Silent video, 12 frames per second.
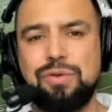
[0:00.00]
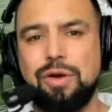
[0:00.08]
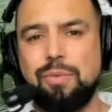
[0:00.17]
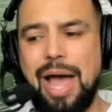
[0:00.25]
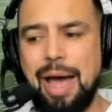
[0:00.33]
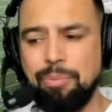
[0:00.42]
the
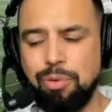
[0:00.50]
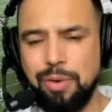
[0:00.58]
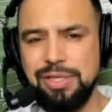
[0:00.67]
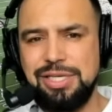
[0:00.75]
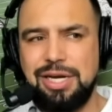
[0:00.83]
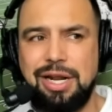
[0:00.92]
rat
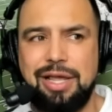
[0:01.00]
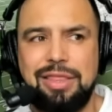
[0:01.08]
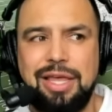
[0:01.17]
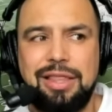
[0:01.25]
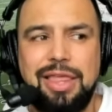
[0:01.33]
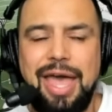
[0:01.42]
poison. And I
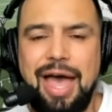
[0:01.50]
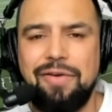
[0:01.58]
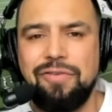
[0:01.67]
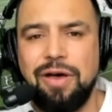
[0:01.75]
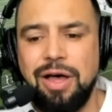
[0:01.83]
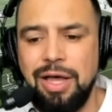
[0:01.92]
think they
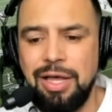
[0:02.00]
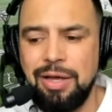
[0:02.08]
have a